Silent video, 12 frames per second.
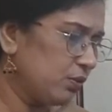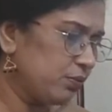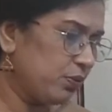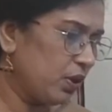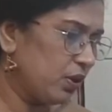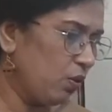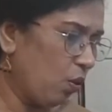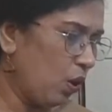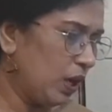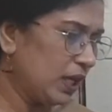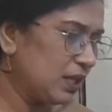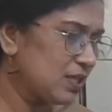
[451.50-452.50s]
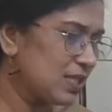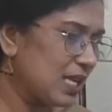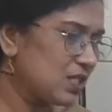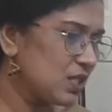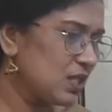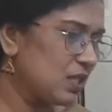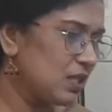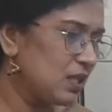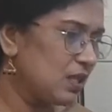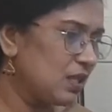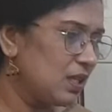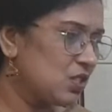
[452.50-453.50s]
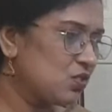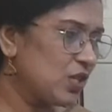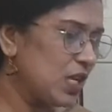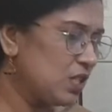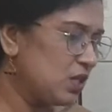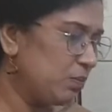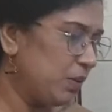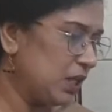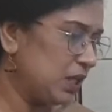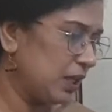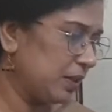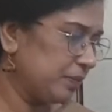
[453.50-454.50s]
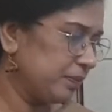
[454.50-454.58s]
for holding such a strange meeting?